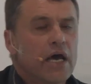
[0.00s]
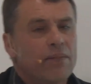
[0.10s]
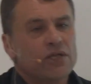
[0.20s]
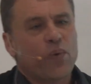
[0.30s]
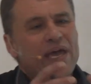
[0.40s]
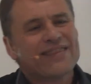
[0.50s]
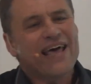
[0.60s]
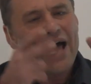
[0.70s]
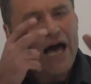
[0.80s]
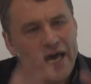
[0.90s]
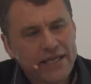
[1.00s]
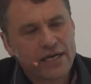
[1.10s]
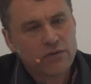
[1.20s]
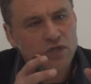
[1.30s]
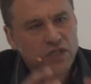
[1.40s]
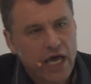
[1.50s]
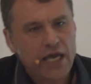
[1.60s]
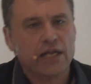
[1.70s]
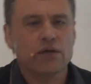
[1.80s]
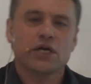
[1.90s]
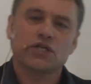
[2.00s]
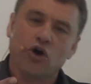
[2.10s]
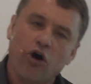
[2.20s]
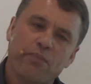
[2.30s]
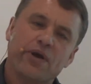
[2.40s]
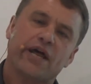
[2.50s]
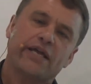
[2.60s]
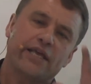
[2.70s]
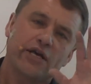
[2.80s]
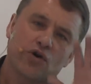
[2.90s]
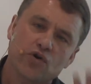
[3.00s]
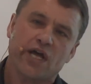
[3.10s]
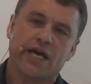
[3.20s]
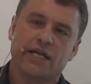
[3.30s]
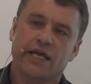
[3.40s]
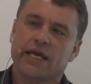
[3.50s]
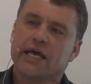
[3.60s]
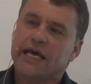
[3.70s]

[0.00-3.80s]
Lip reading: But when the hydrocyclone is operating correctly,